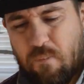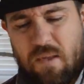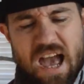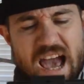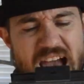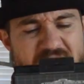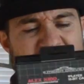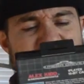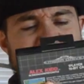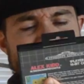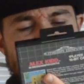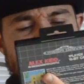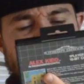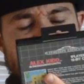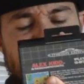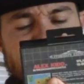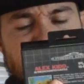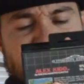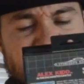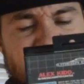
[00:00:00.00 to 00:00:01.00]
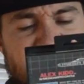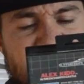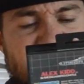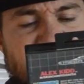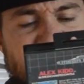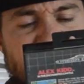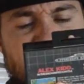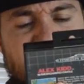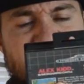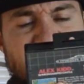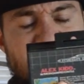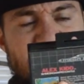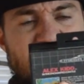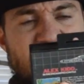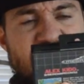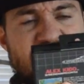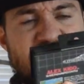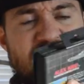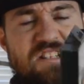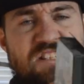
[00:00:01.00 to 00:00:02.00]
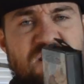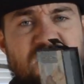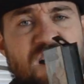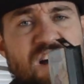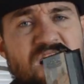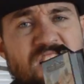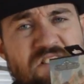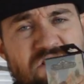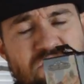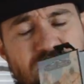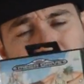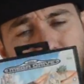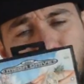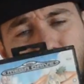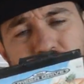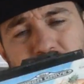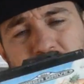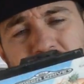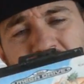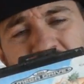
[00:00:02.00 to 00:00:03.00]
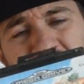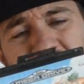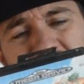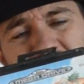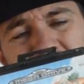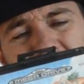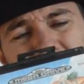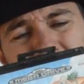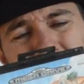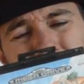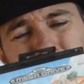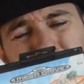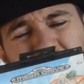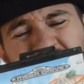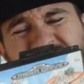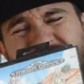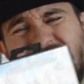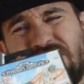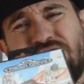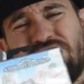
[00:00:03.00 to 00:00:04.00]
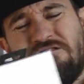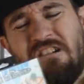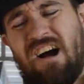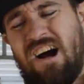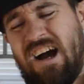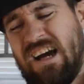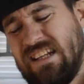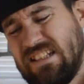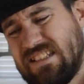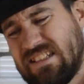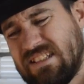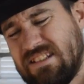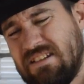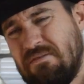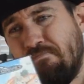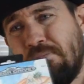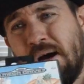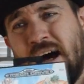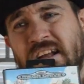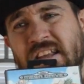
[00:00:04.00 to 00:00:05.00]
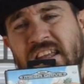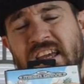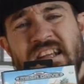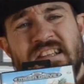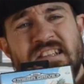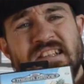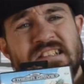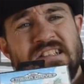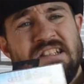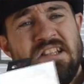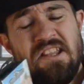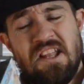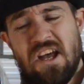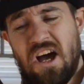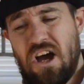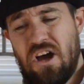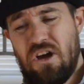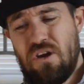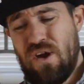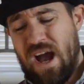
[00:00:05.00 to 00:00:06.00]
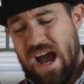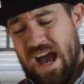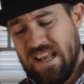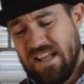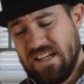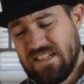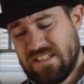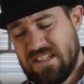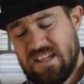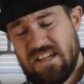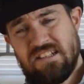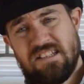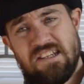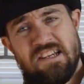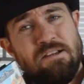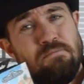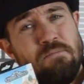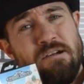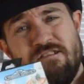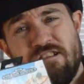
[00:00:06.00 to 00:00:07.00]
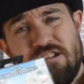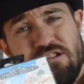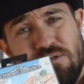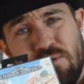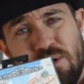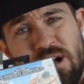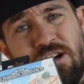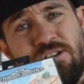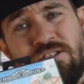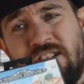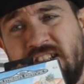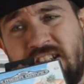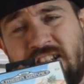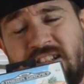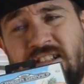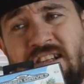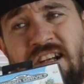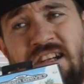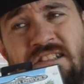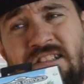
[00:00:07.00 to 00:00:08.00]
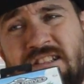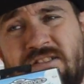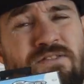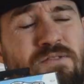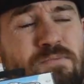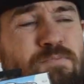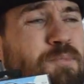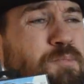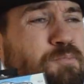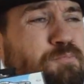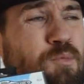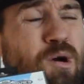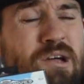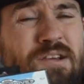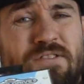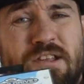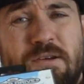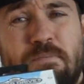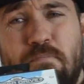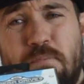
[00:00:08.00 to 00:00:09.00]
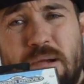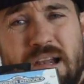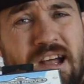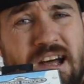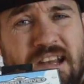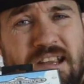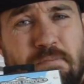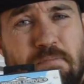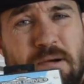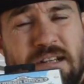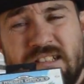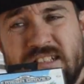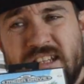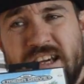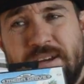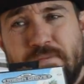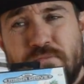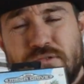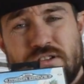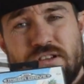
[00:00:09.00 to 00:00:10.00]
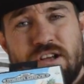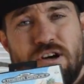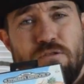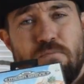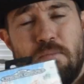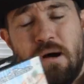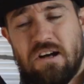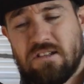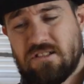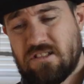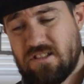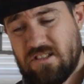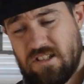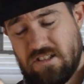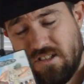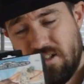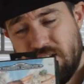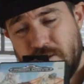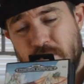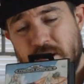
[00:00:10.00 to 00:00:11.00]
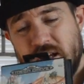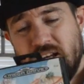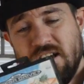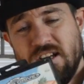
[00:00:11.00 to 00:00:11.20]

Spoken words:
Alex Kidd in the Enchanted Castle. It's alright, but it is no Alex Kidd in Miracle World, is it? That's one of the bloody best games on the whole Master System.